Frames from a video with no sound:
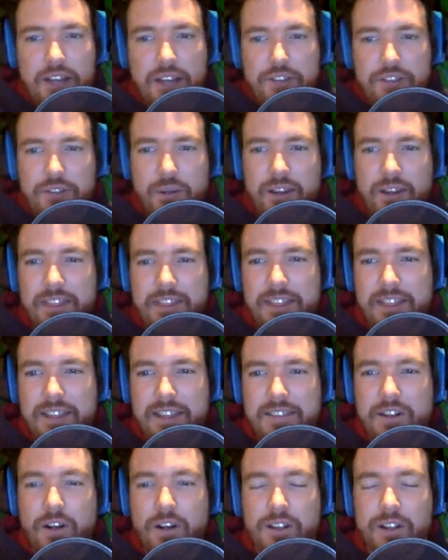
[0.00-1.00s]
so I think
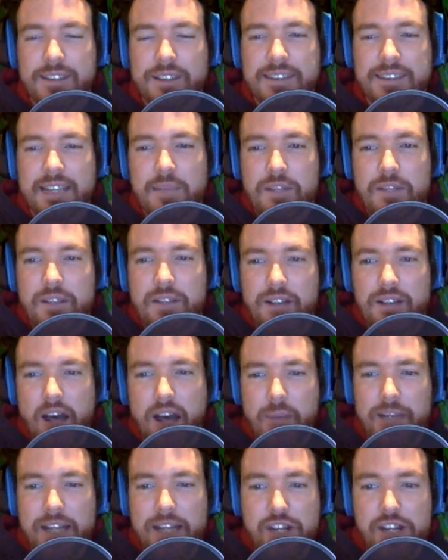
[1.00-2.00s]
they're all the same
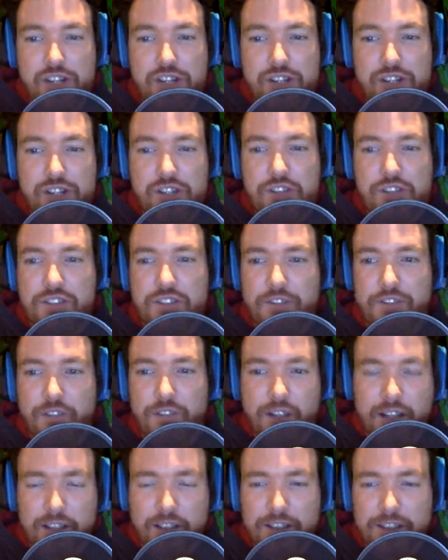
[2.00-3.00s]
denomination, just different
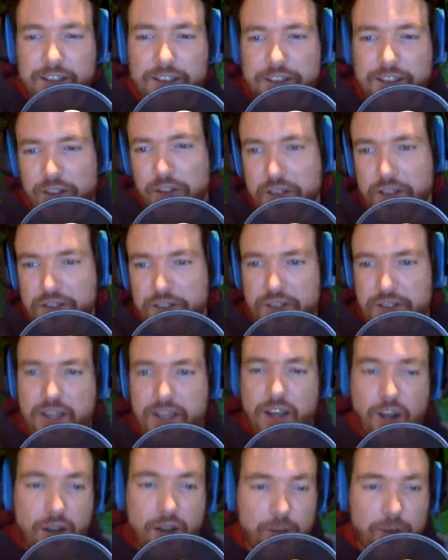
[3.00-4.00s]
colors, so you could say,
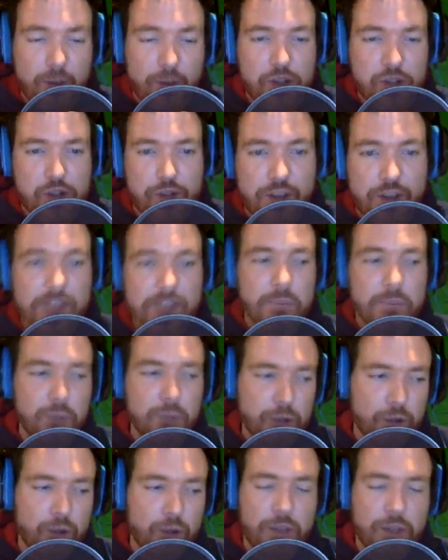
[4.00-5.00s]
oh, where'd you find the blue
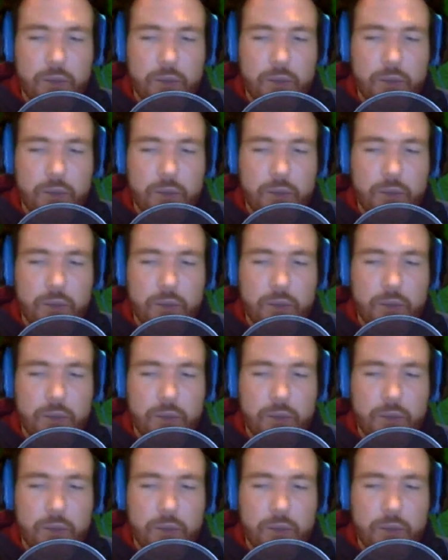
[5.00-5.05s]
coin?